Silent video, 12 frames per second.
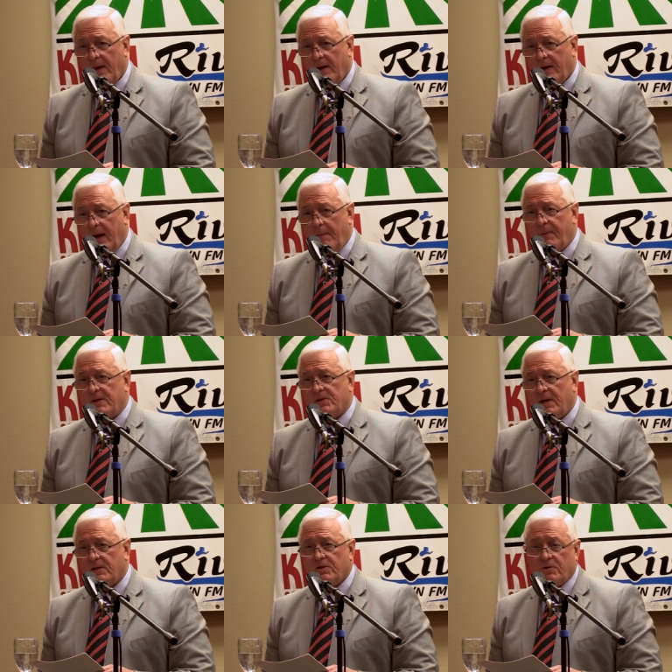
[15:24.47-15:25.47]
keep its,
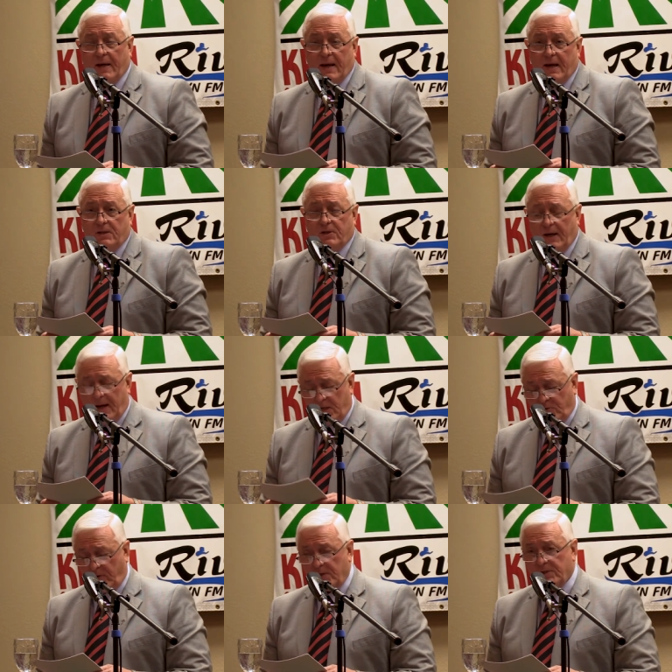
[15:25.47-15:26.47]
its, its
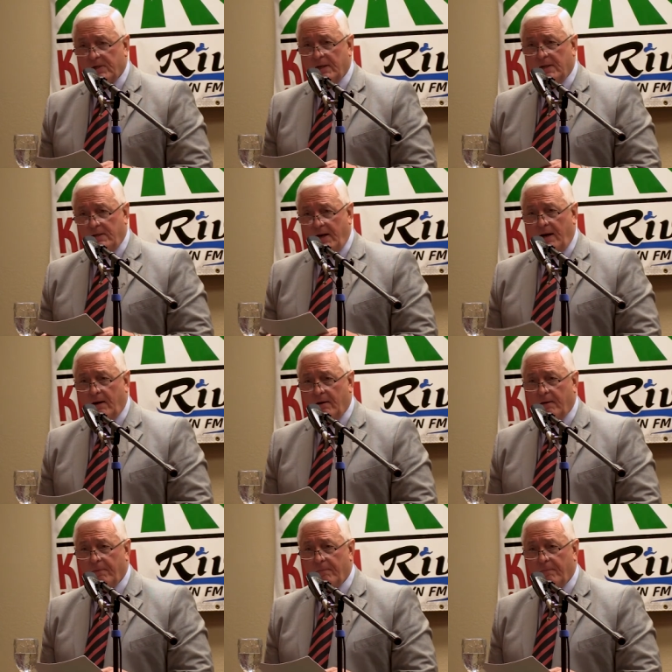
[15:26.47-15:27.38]
interests dear,